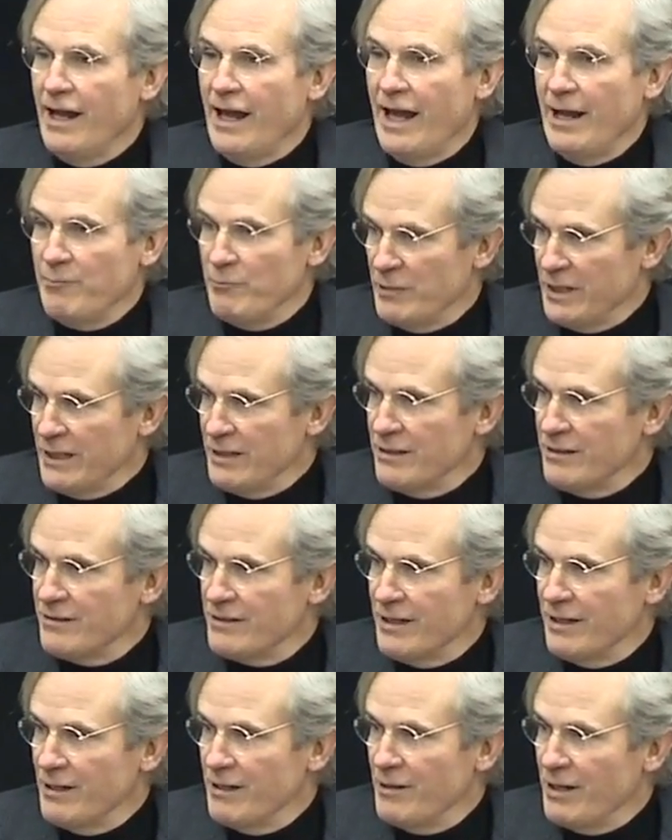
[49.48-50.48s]
that
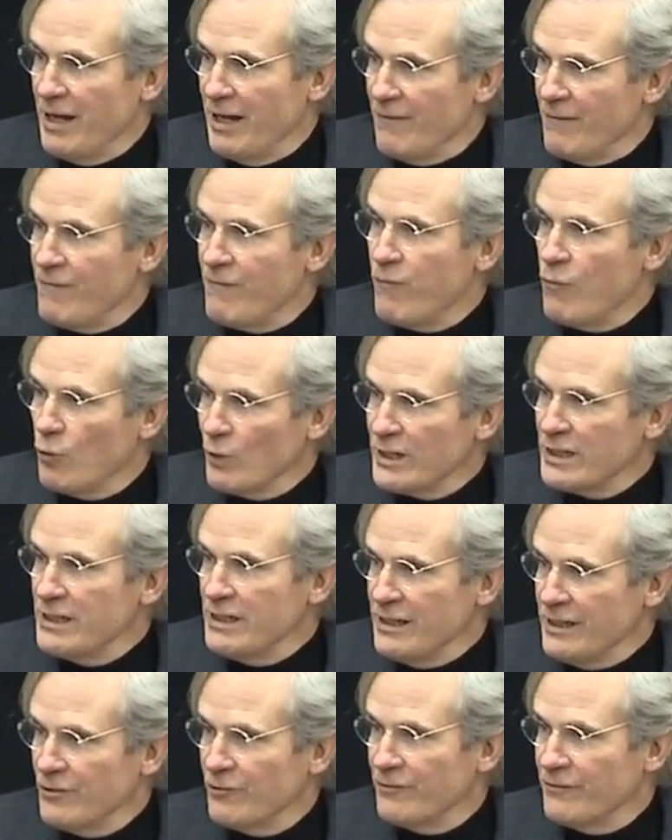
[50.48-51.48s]
means that at
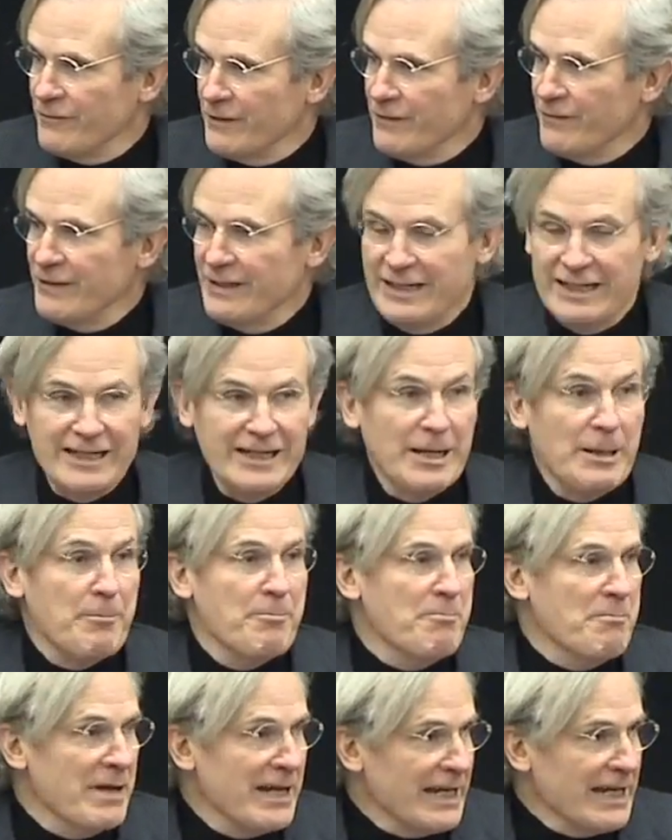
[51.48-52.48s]
14 or 15,
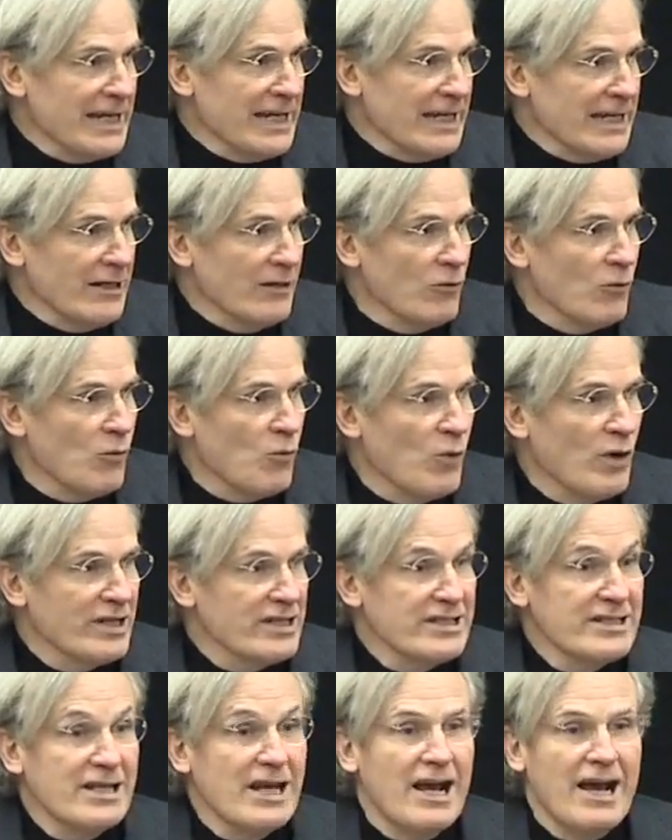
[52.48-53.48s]
Mickey
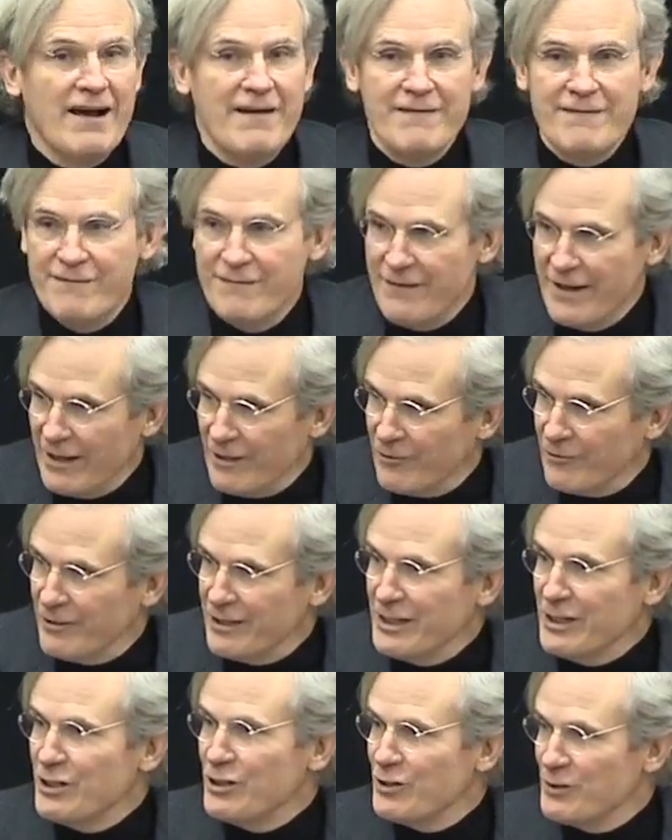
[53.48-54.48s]
was a
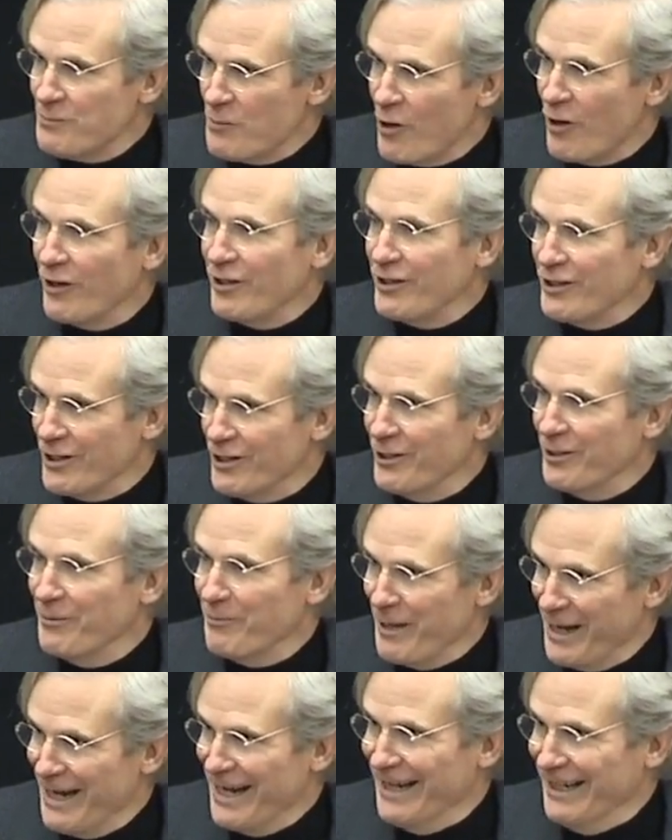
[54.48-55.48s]
very smart
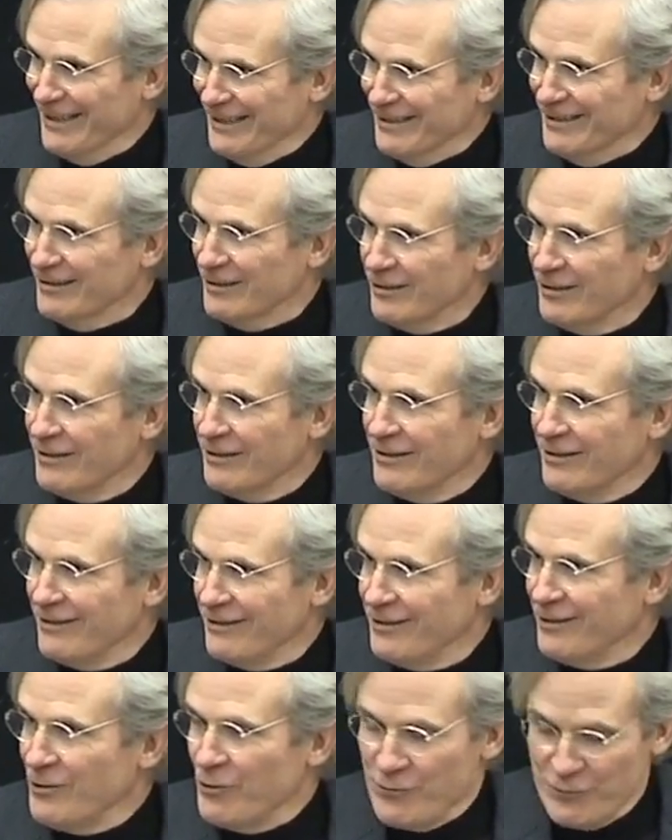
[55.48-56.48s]
young man
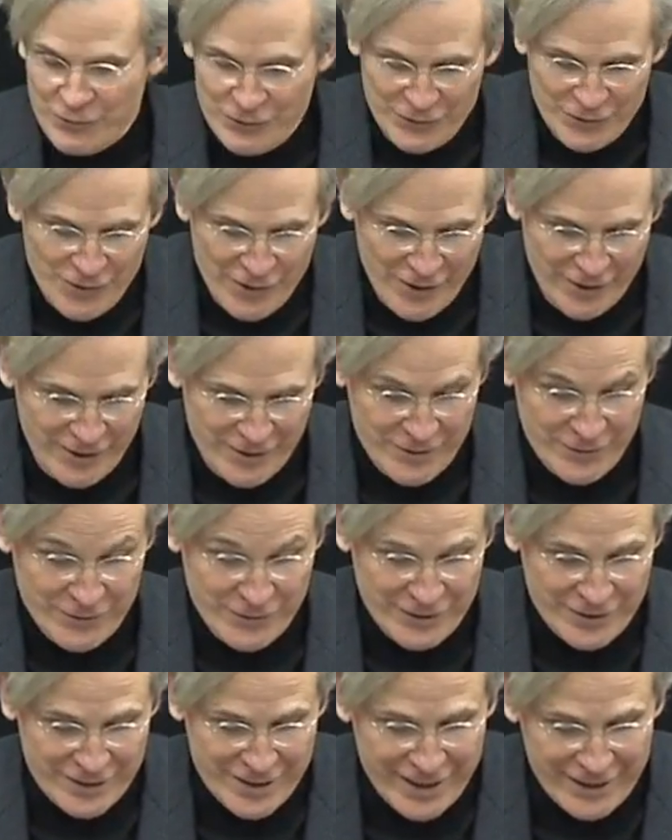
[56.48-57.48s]
who, started,
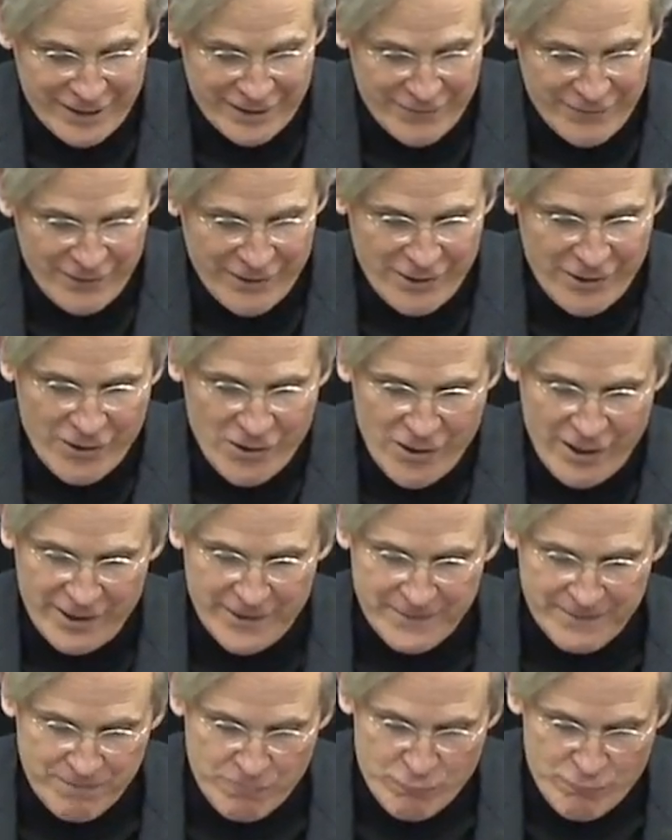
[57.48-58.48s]
who studied very
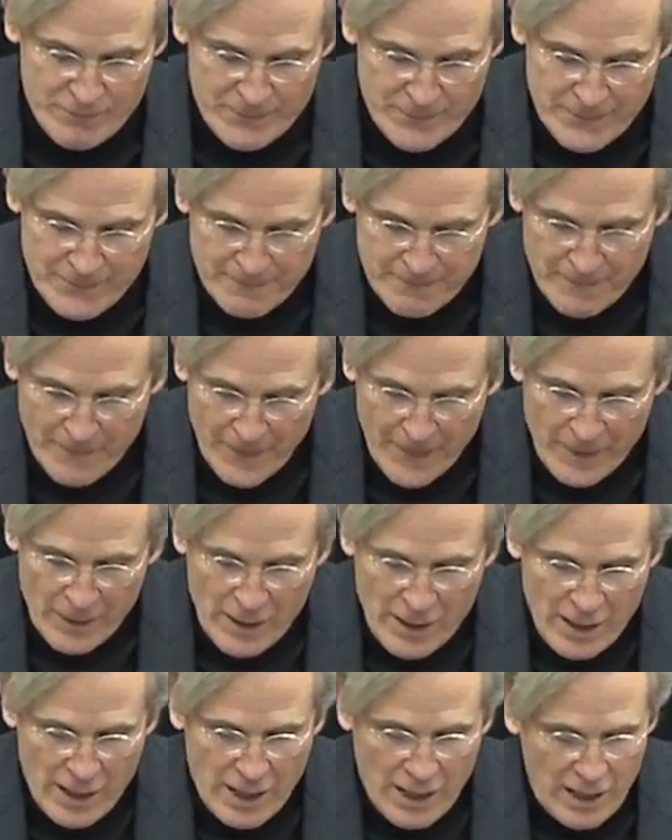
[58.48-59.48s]
hard.
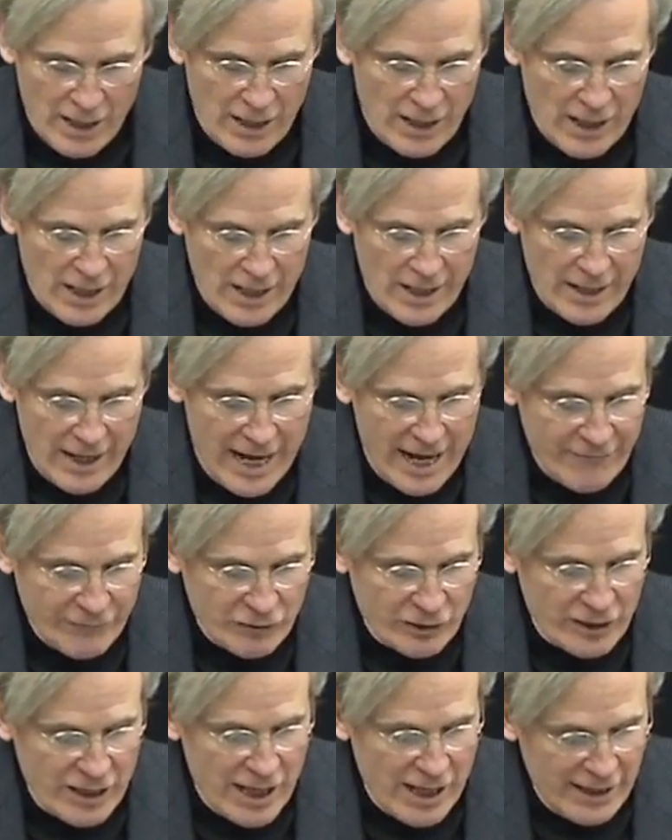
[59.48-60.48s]
Uh,
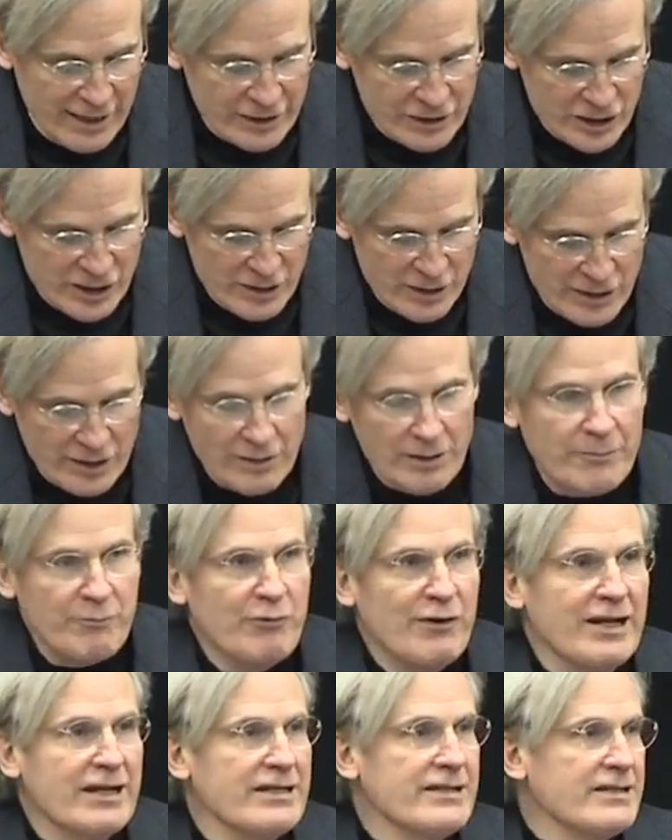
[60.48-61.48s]
after college, he
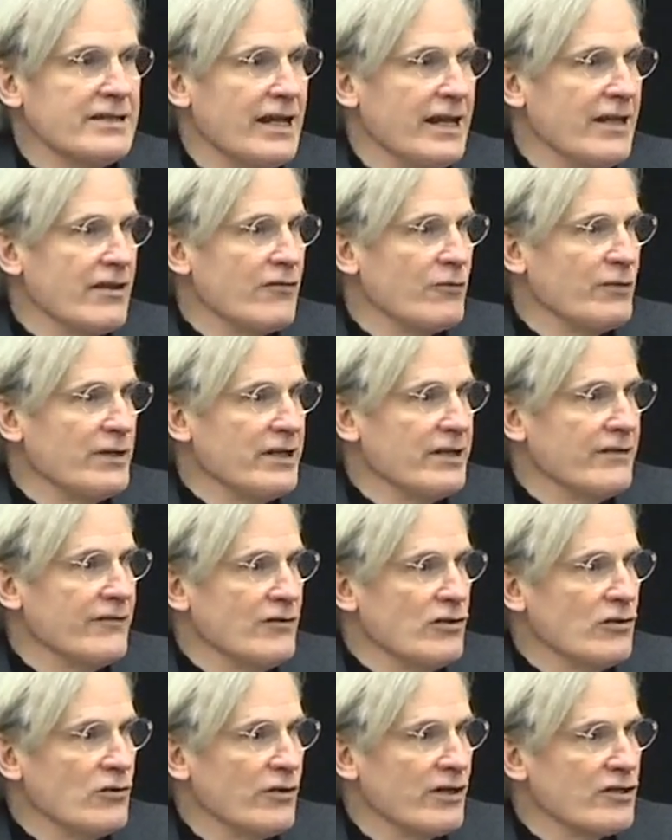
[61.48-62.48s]
apprenticed at three
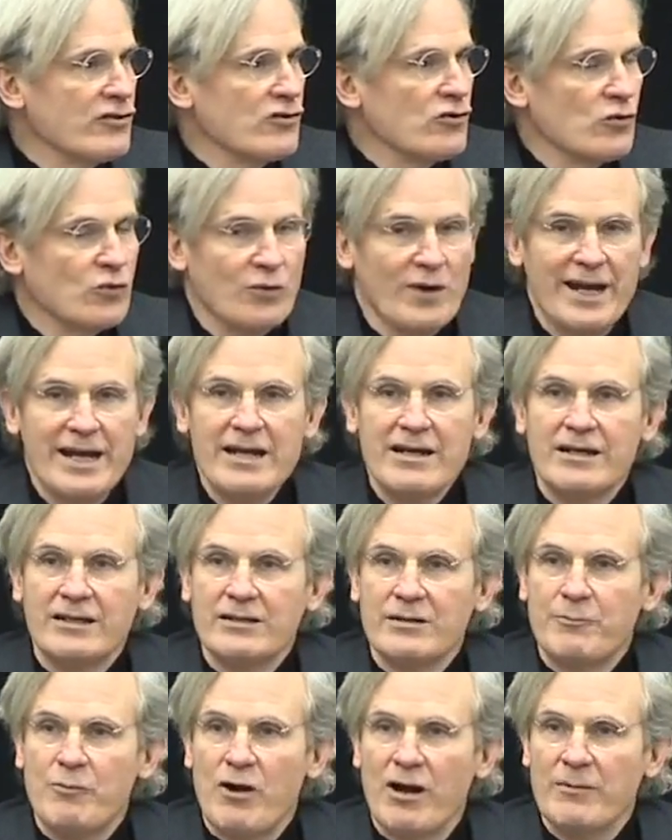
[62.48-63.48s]
of New York's
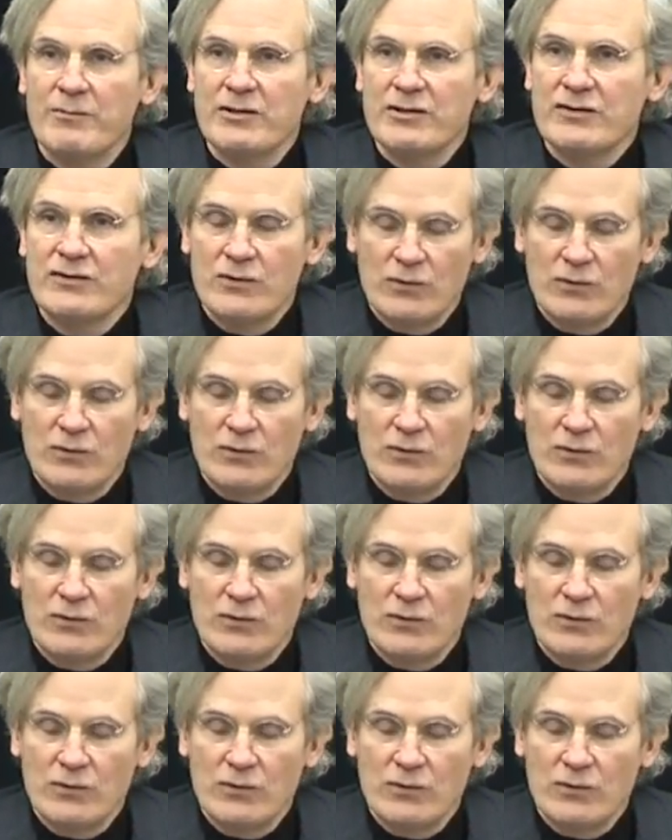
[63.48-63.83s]
great department